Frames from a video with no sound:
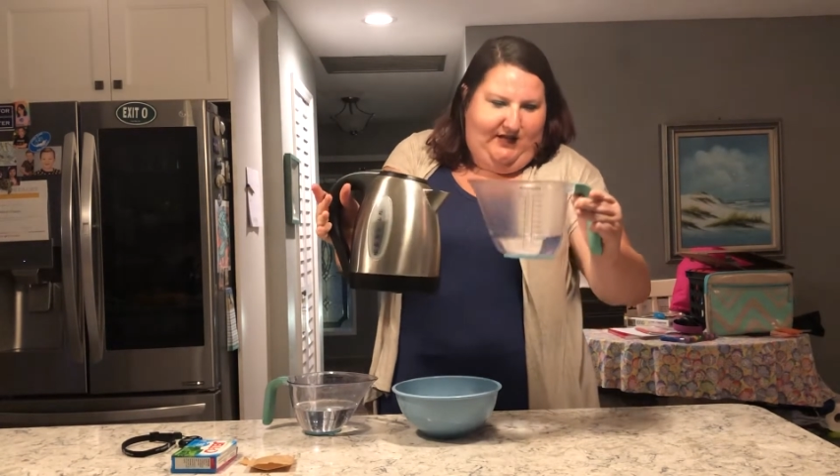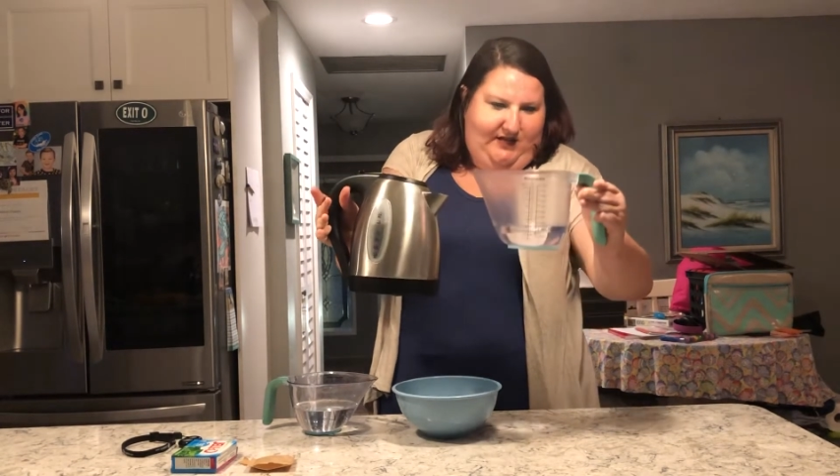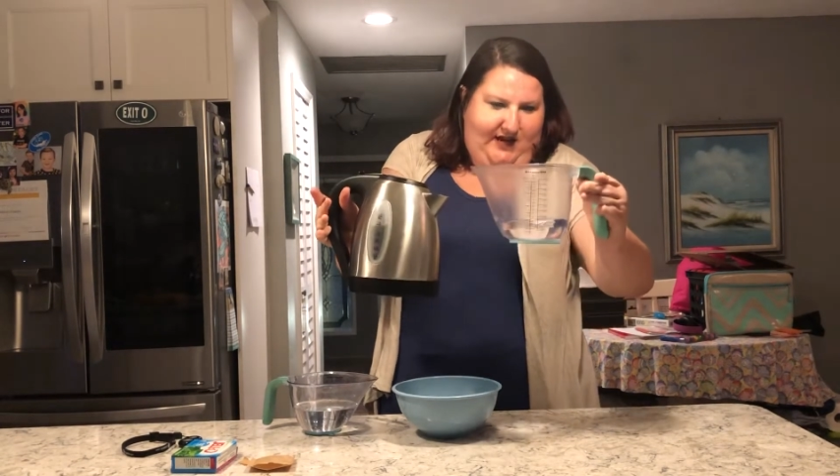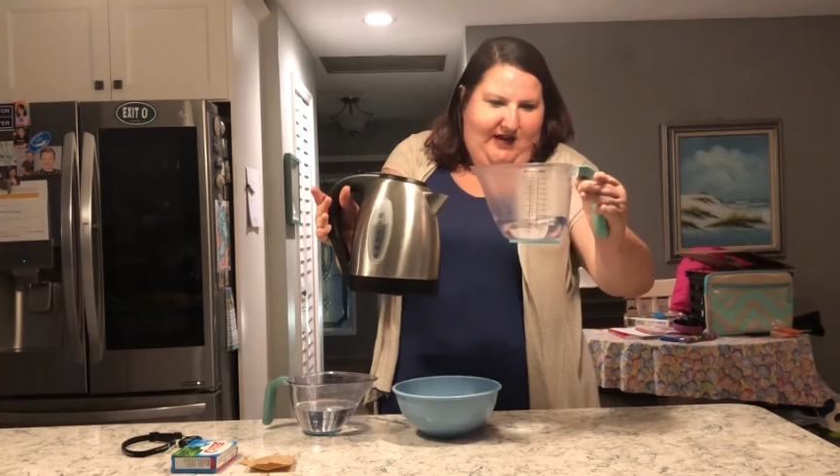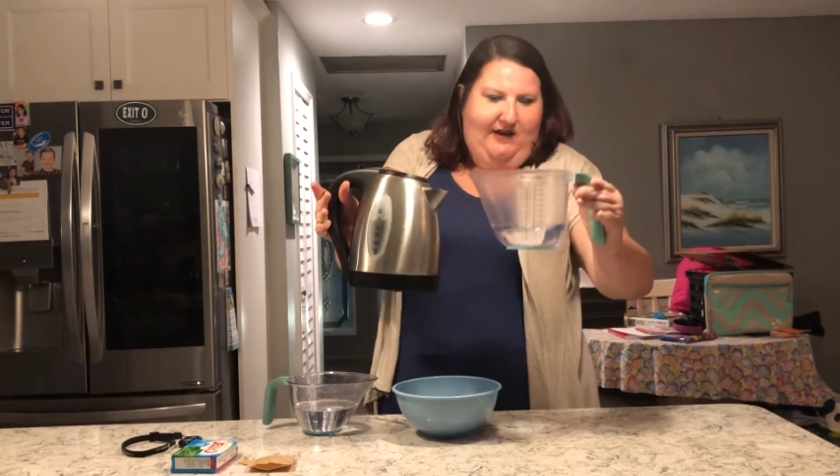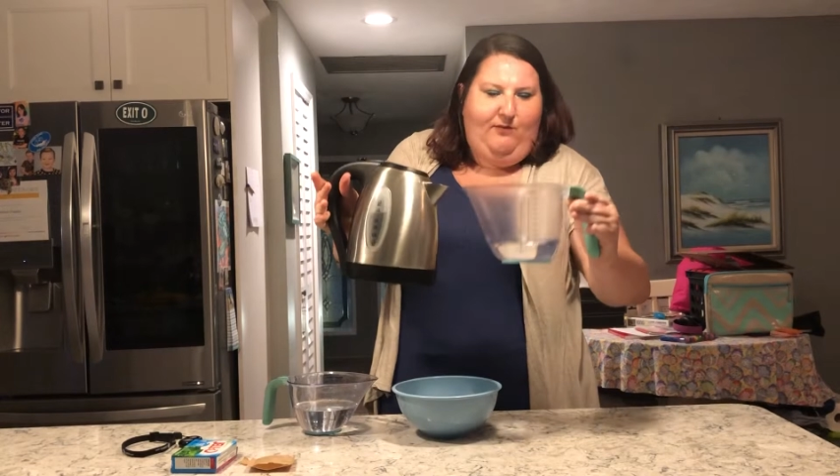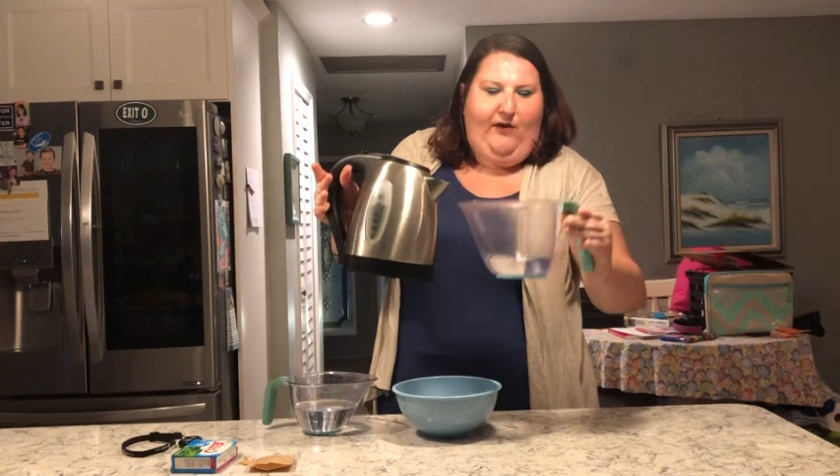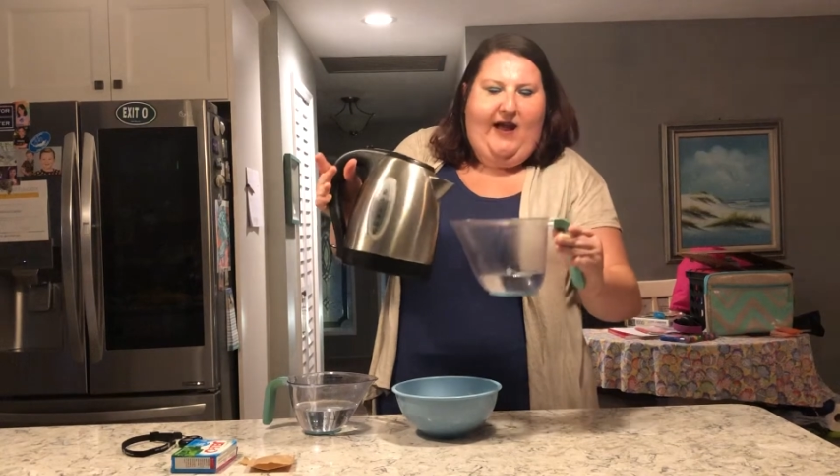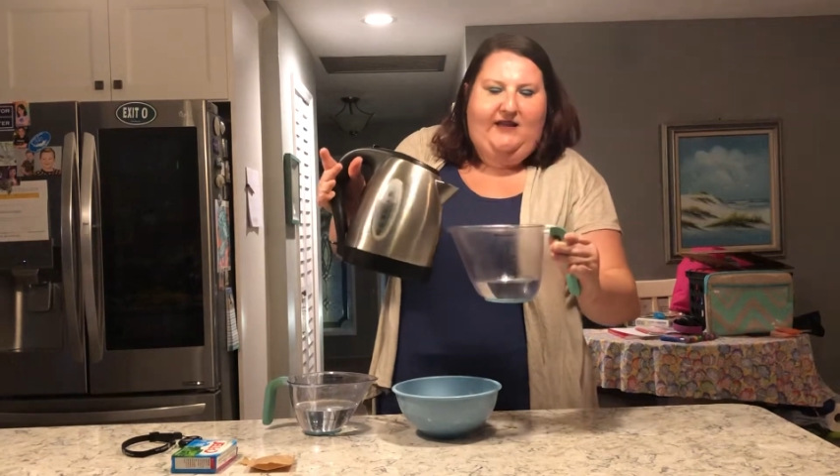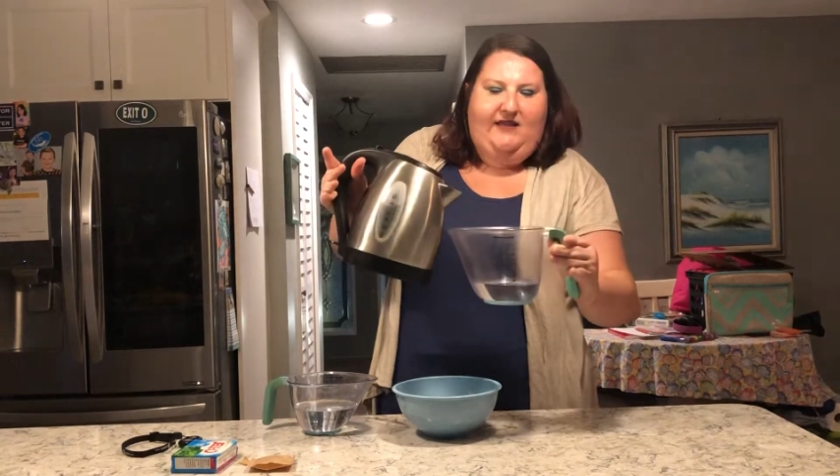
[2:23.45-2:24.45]
steam
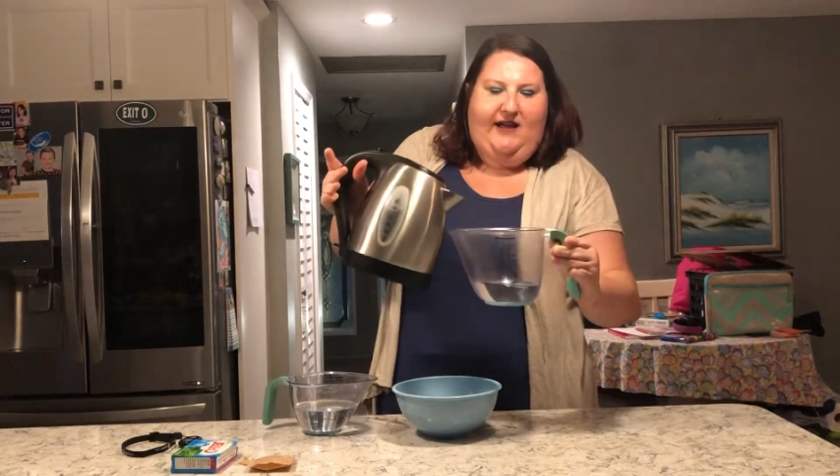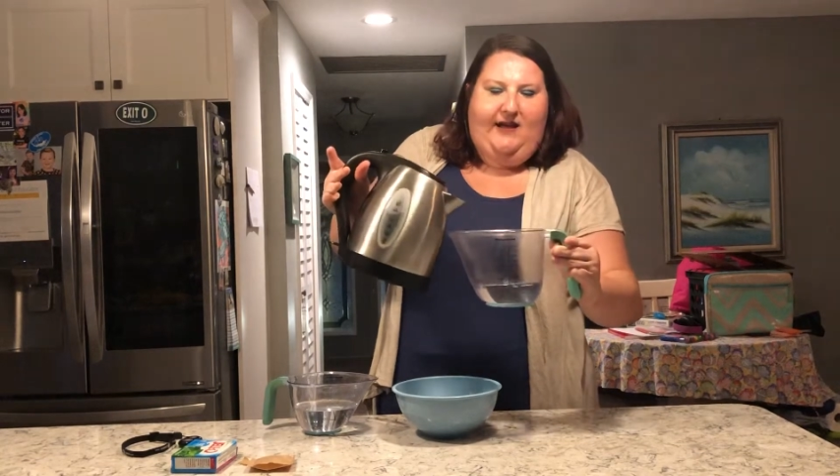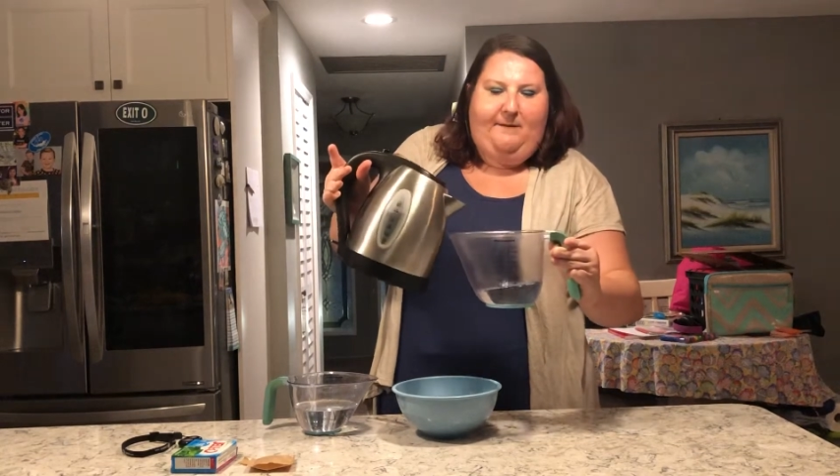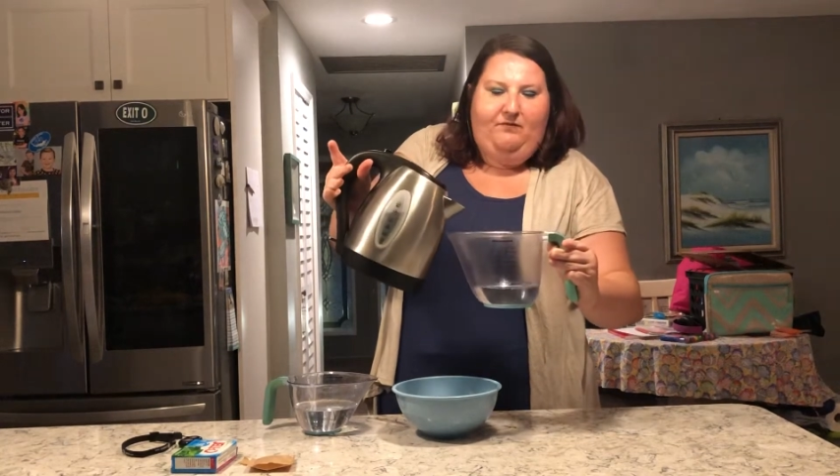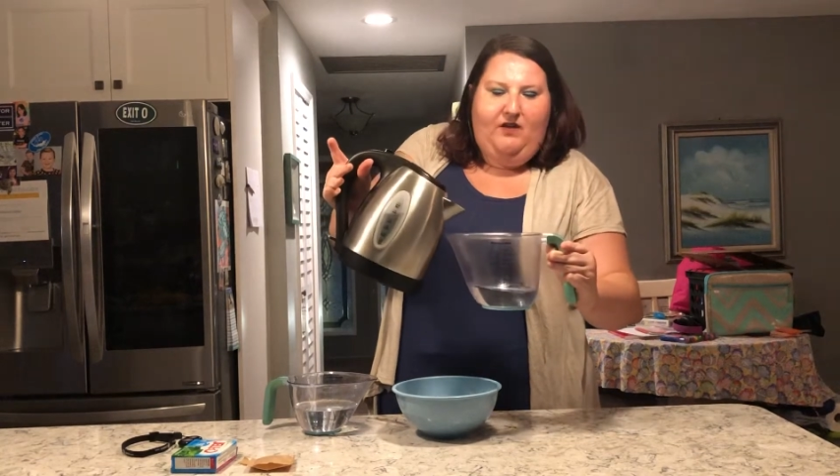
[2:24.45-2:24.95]
rising.